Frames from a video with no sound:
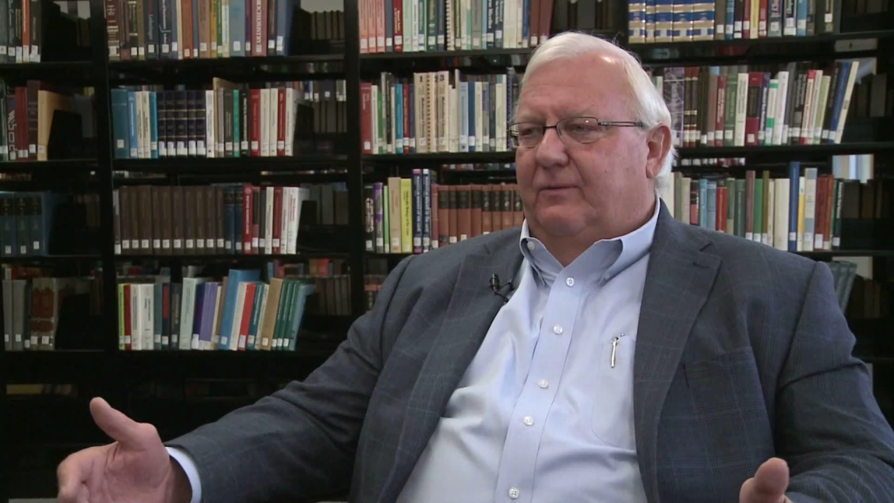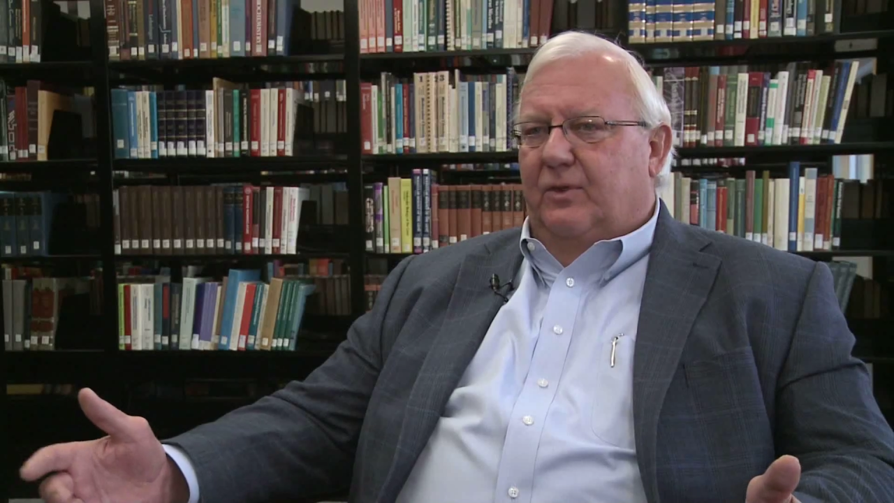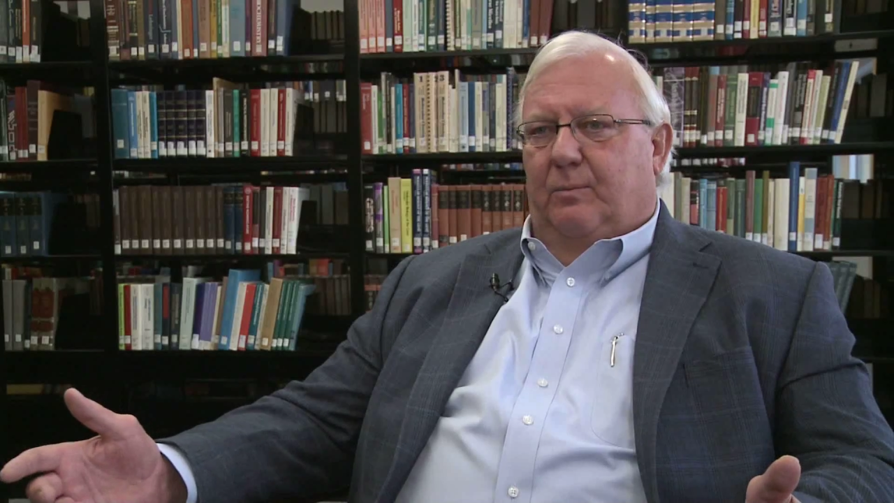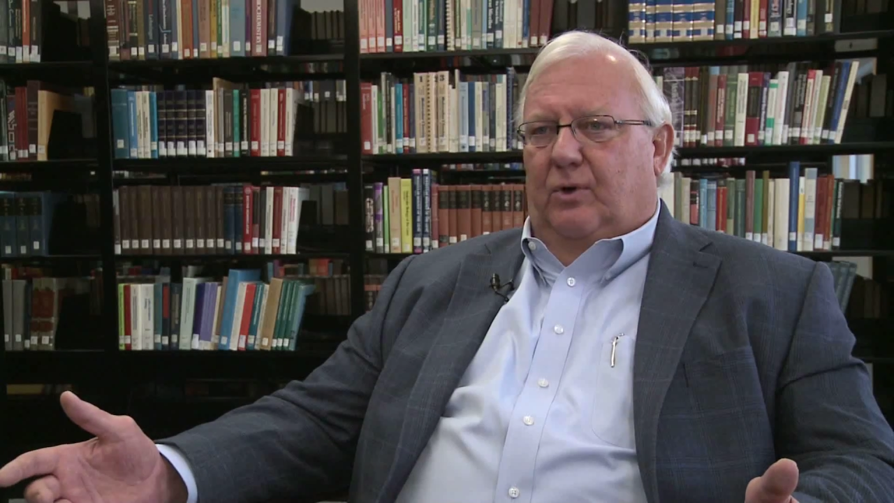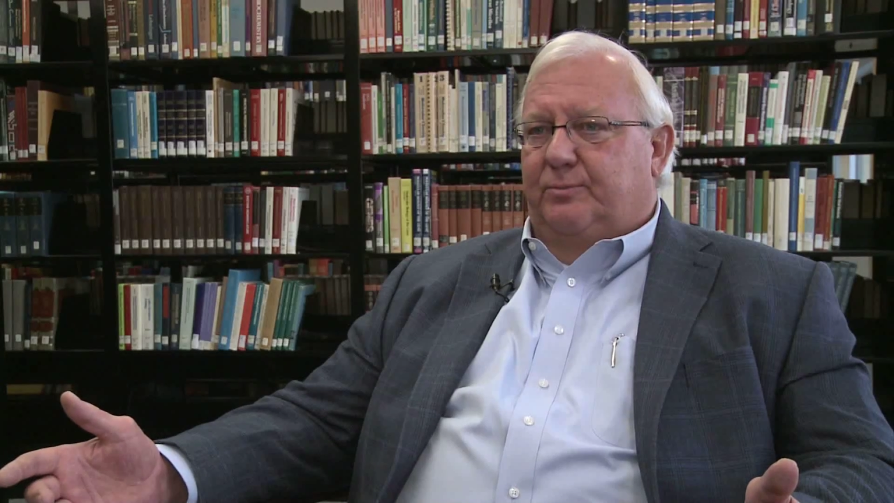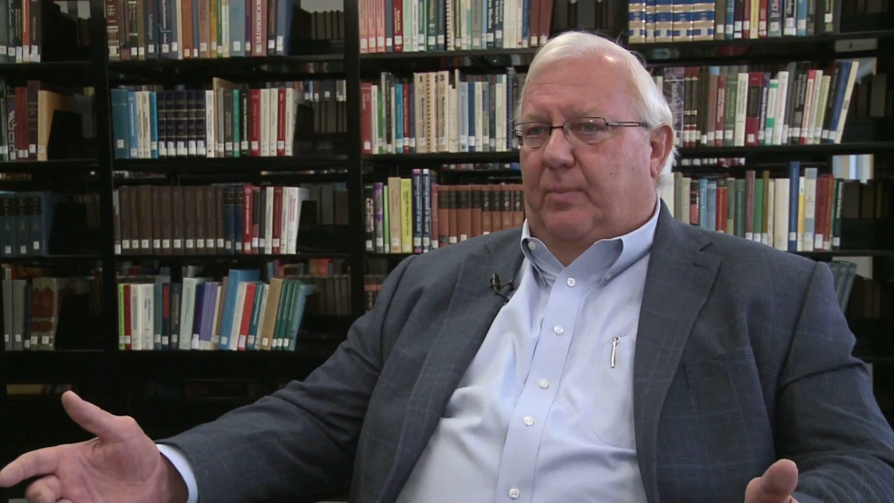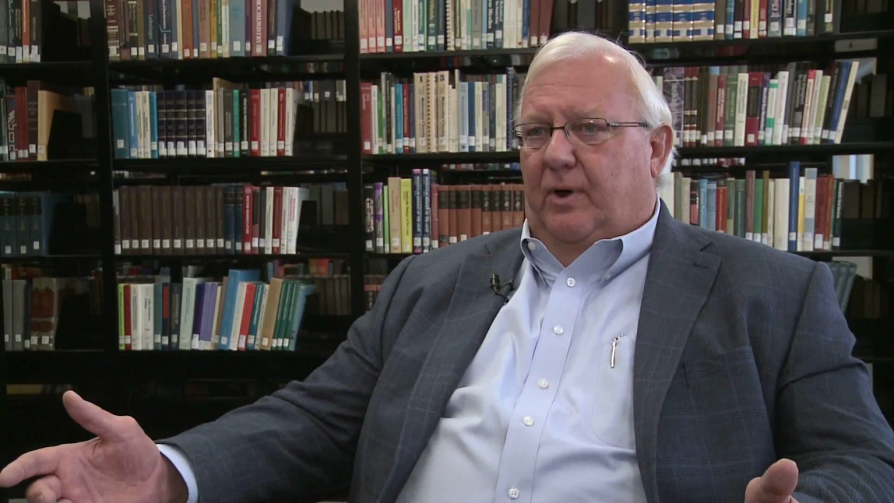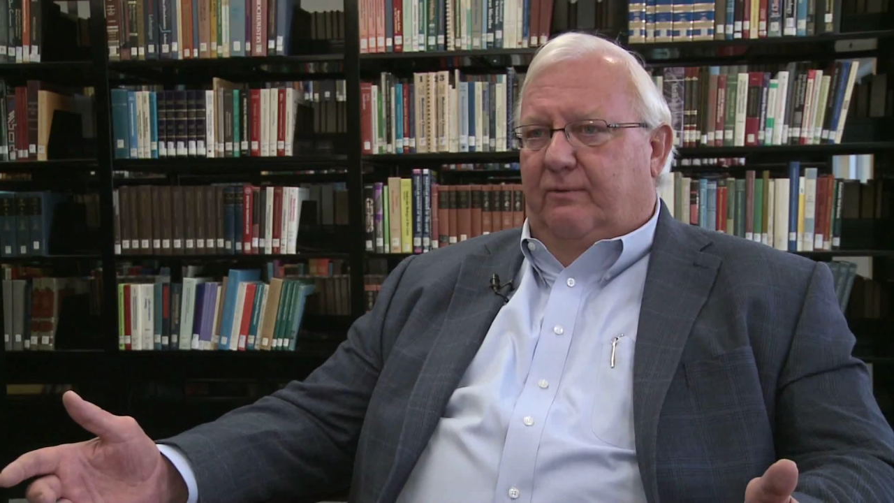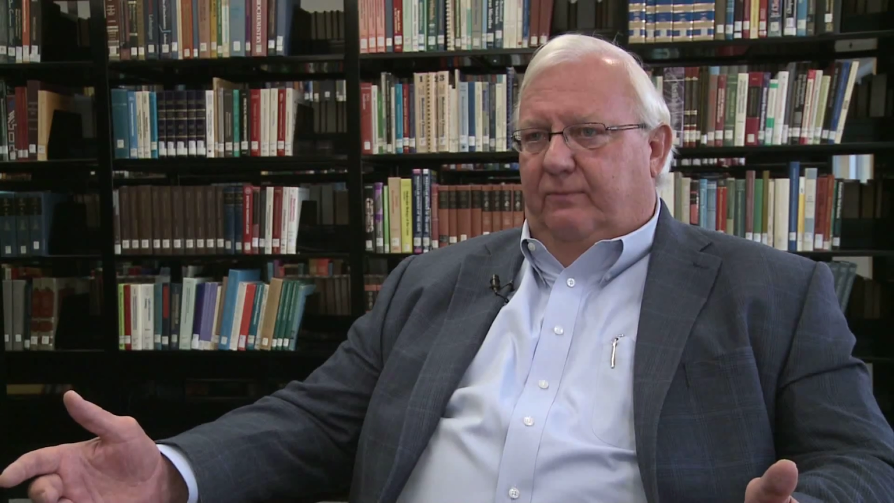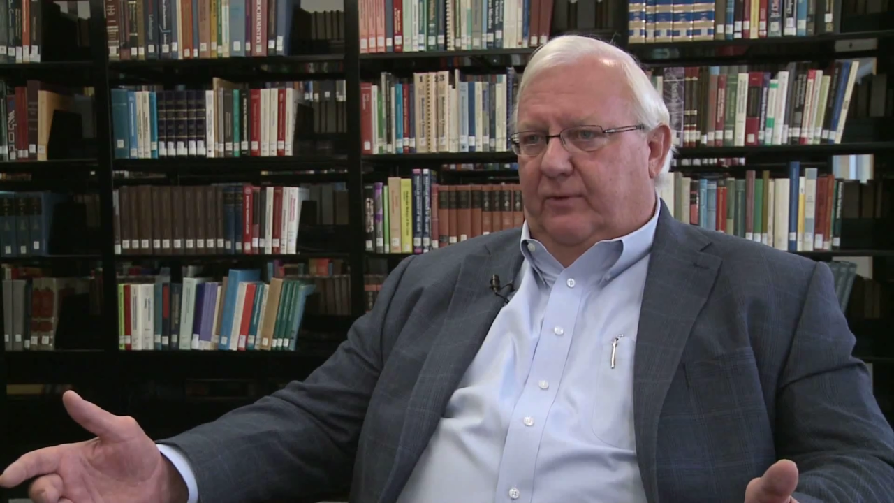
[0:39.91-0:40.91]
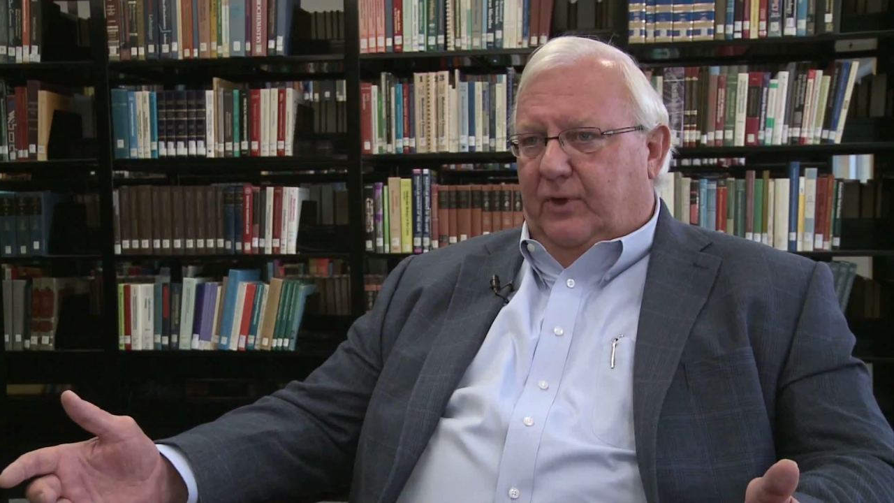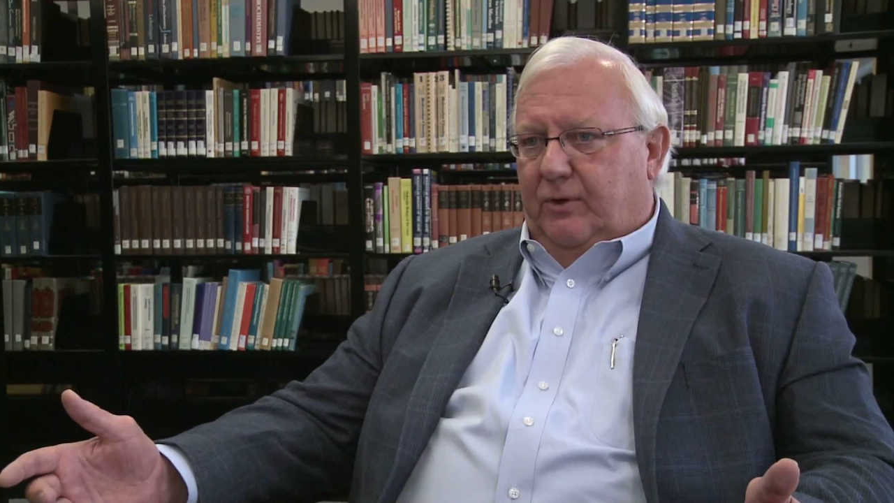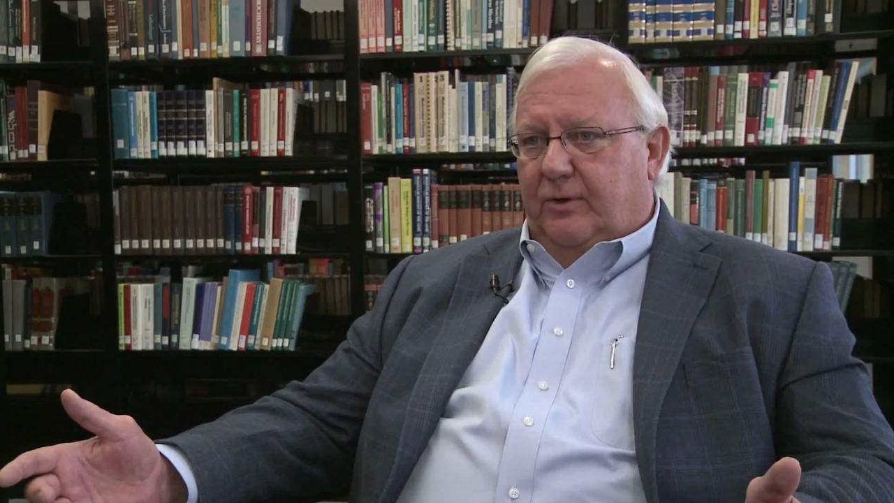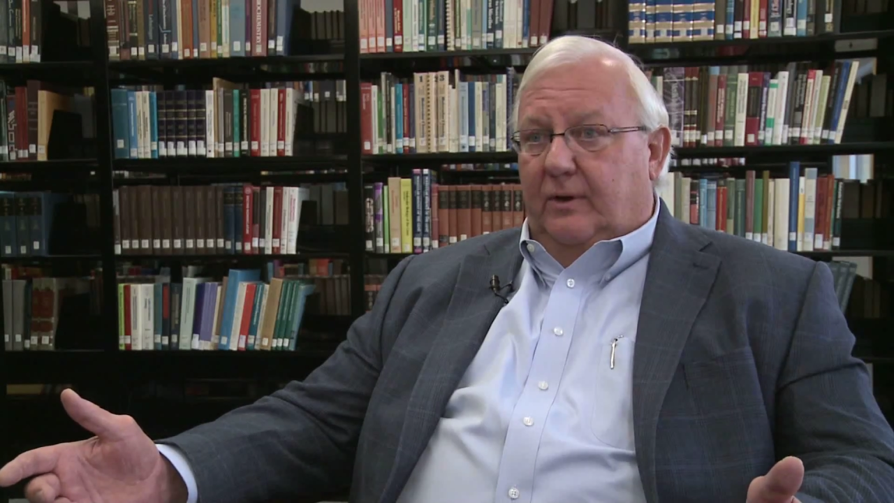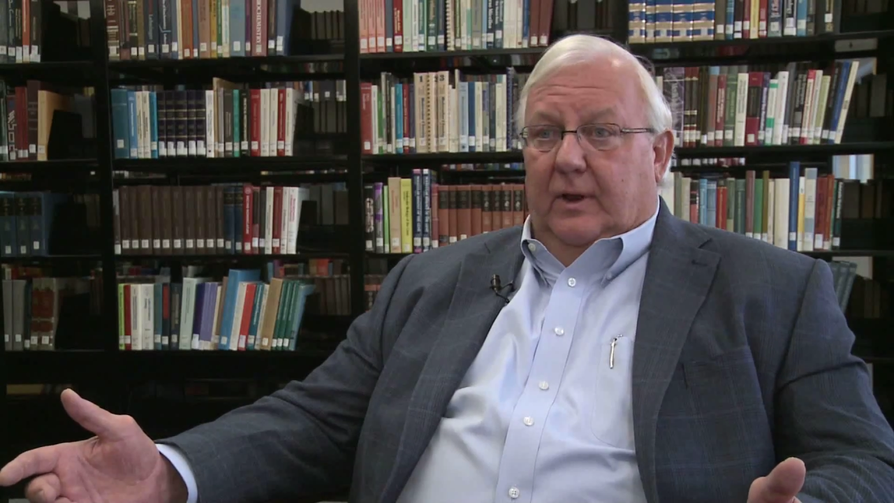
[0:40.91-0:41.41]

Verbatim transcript: Merl Lindstrom is the